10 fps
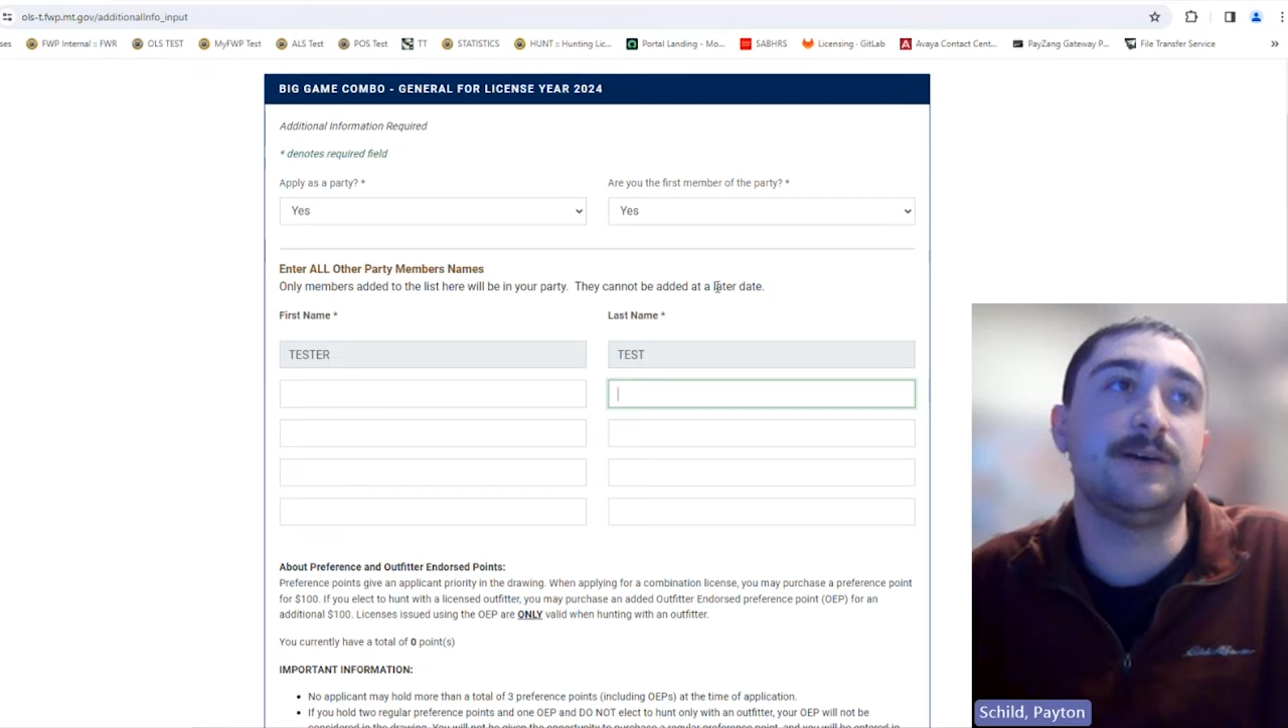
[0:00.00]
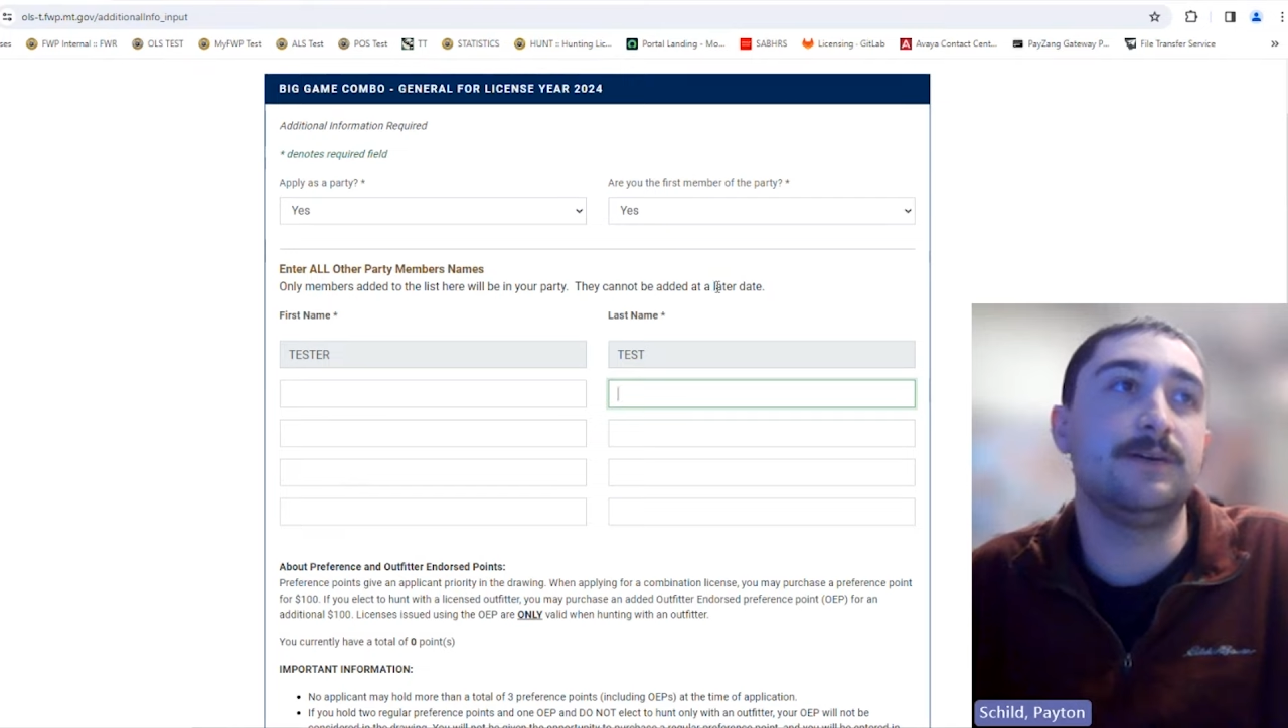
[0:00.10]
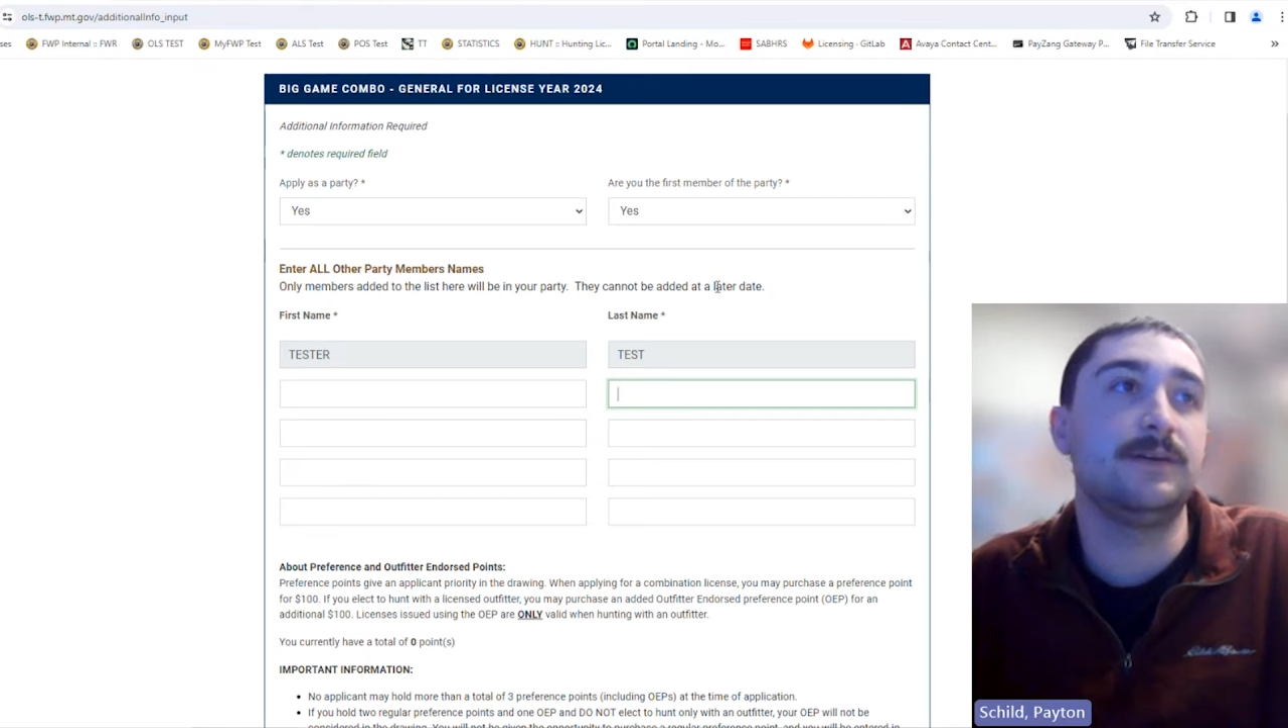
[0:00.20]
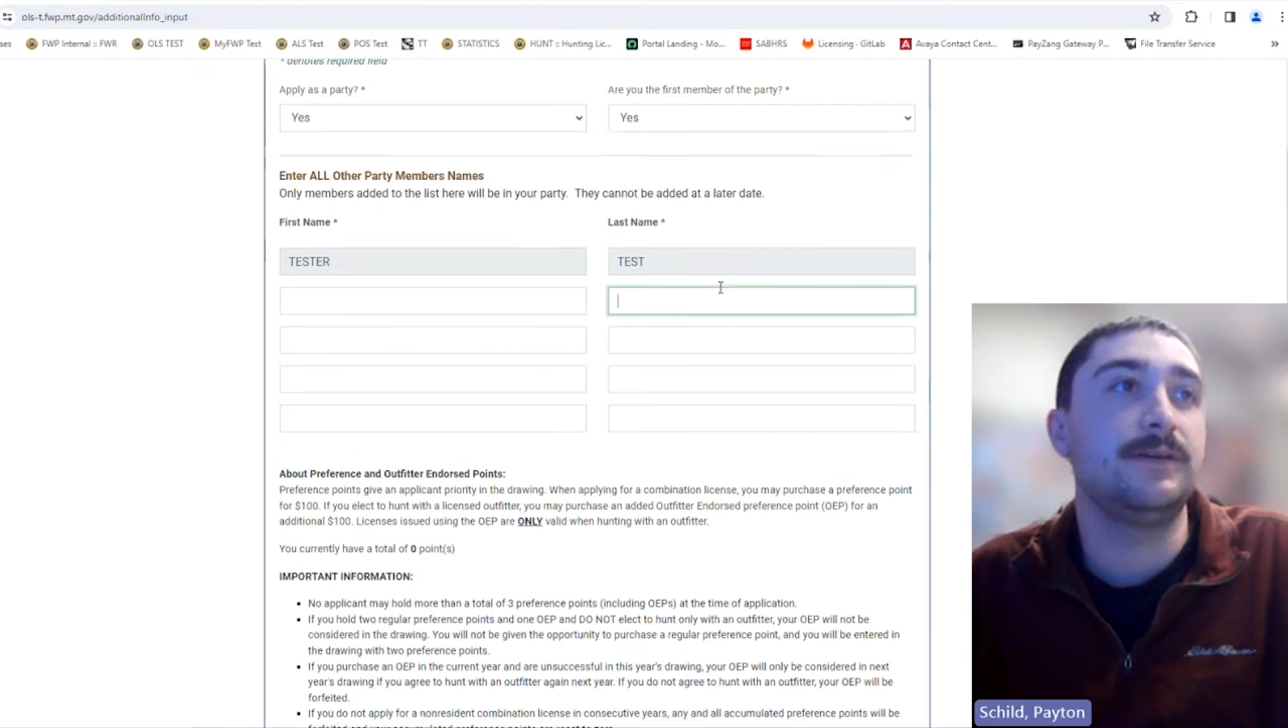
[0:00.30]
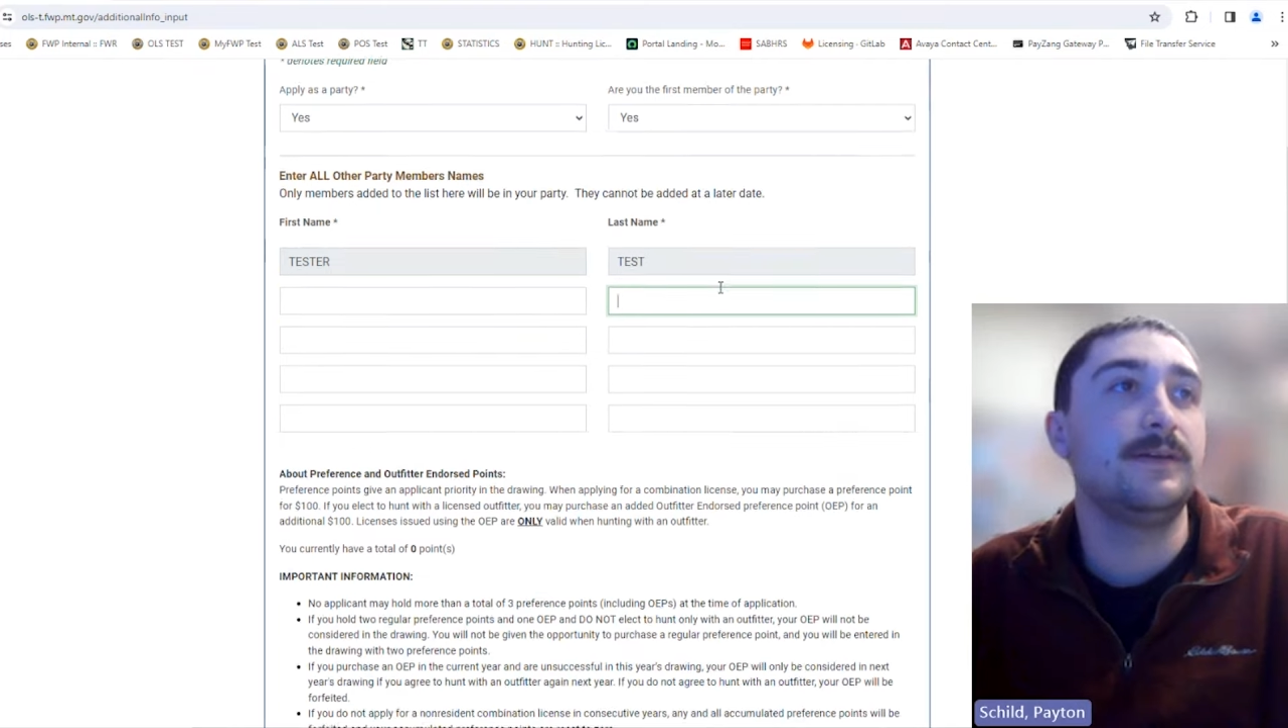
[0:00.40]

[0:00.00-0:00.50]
out,